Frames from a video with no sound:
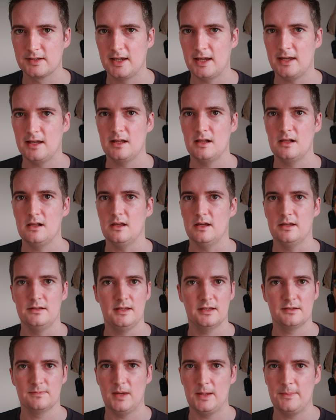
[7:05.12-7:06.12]
scale, and
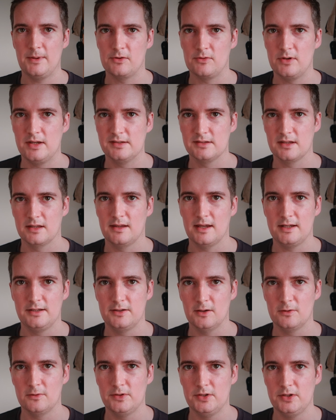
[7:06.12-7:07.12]
this may be a reason that they
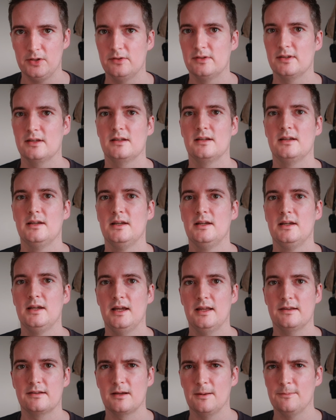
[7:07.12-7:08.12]
don't use it,
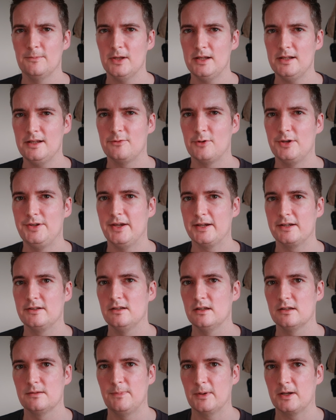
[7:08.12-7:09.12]
it's completely
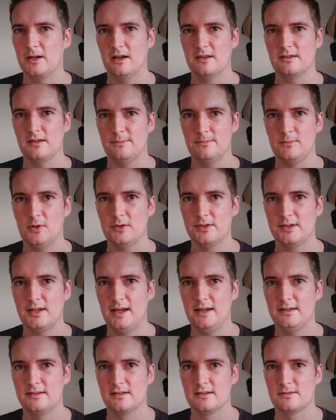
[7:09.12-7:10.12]
ridiculous, because in most
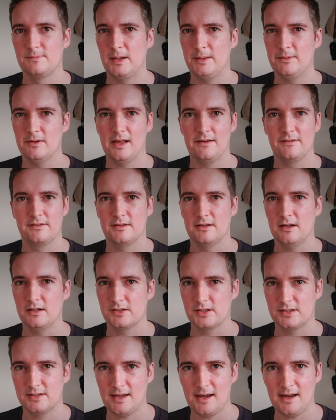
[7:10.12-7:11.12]
cases people have
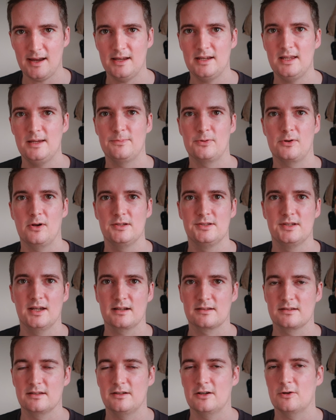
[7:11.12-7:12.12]
such tiny
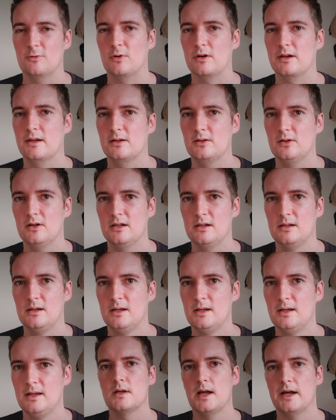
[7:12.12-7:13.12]
projects that they're working on.
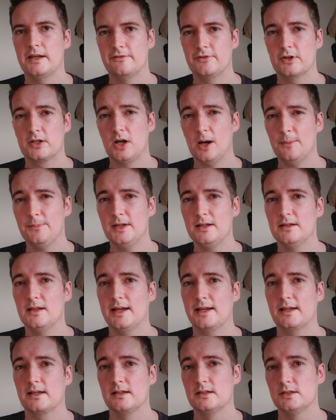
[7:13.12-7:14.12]
And if a company
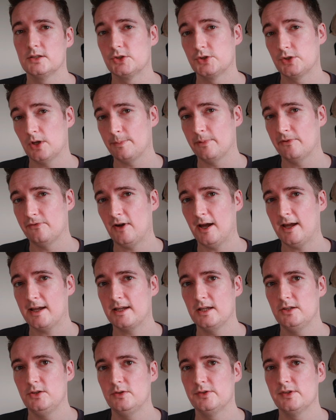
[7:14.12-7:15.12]
like Shopify
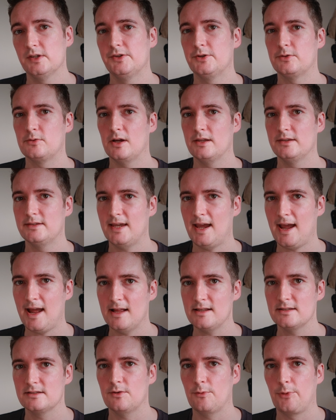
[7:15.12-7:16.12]
can use it to run
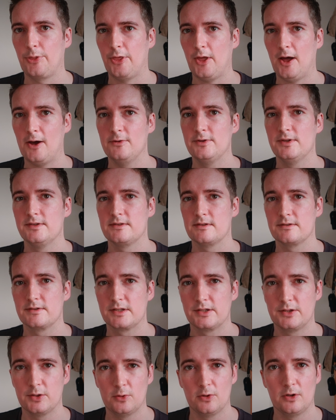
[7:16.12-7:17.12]
tens of thousands of
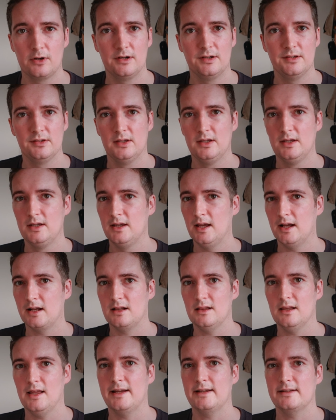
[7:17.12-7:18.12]
stores and
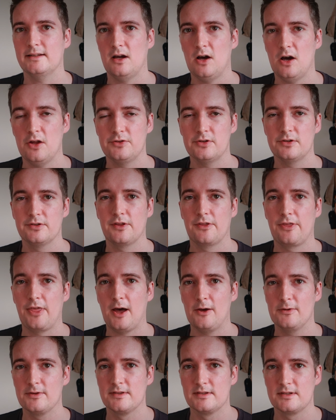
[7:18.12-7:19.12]
collect hundreds of
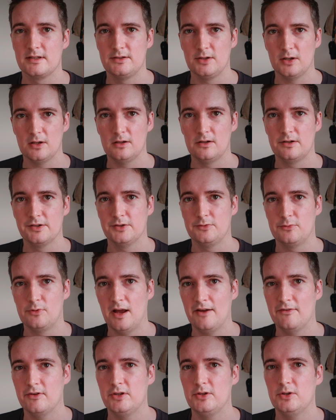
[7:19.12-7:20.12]
thousands of dollars in
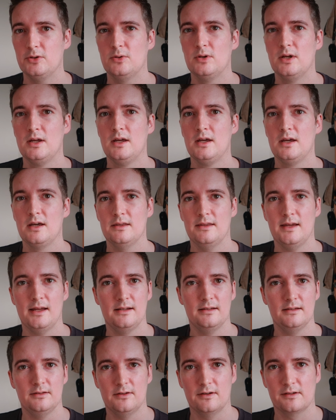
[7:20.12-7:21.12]
revenue,
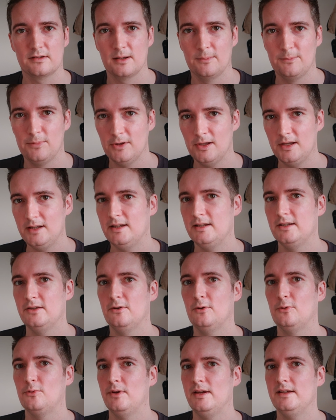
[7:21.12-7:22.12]
then there's completely
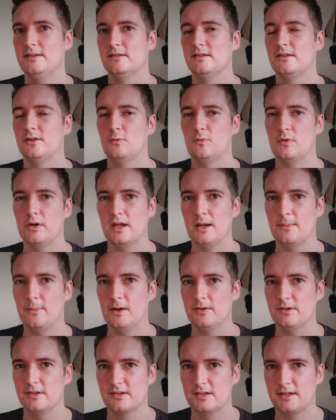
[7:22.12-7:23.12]
no reason to worry
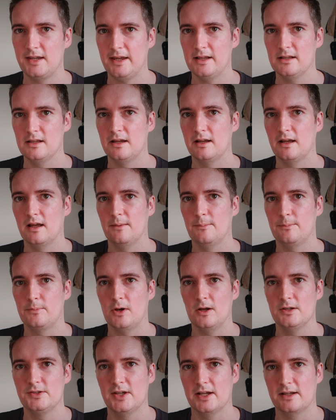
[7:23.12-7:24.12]
about scaling
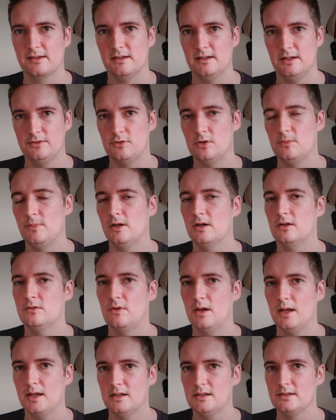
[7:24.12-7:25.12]
projects in Ruby on
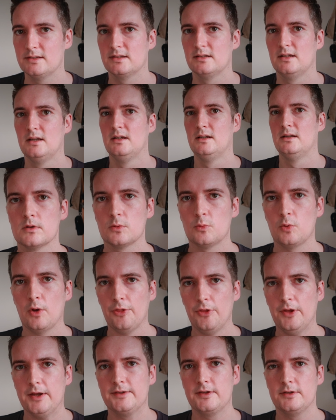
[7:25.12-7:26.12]
Rails.
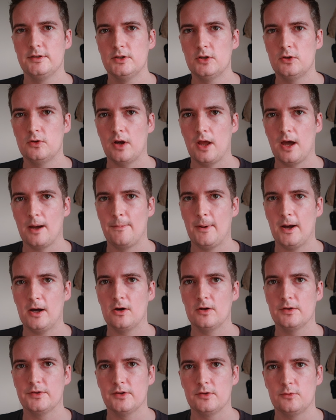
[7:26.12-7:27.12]
One thing to note
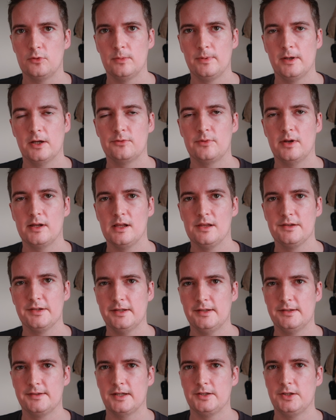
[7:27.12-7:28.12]
about Ruby on Rails
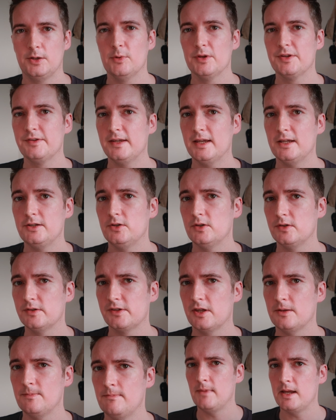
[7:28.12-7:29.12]
is that you will see it
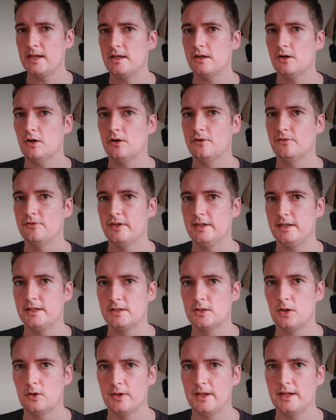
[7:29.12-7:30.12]
used in many of the
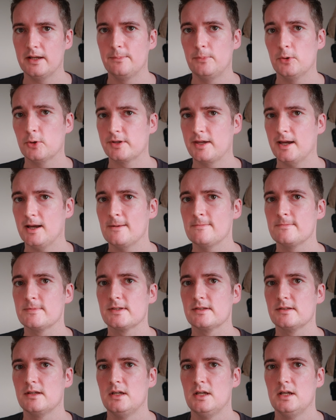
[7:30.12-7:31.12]
coding
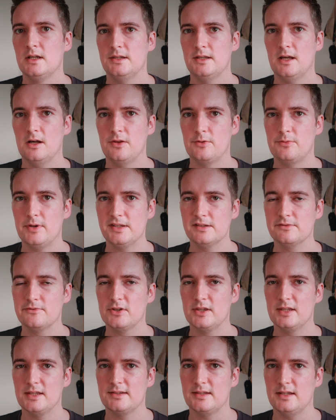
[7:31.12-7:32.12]
bootcamps. Now, the reason
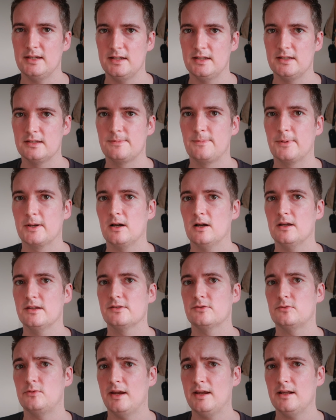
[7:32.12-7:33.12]
for this is
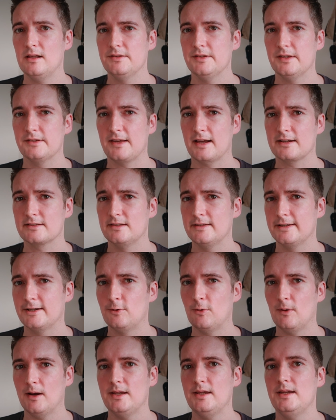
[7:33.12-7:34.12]
because Rails is actually
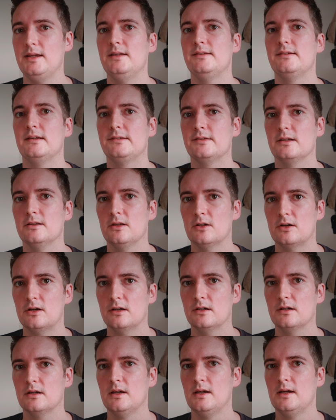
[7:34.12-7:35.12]
quite easy to
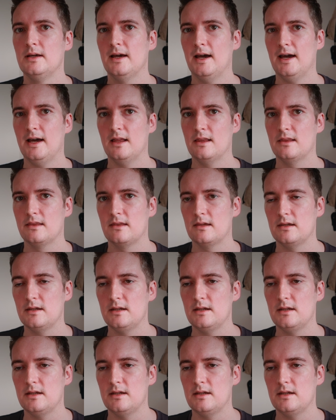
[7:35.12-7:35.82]
learn, and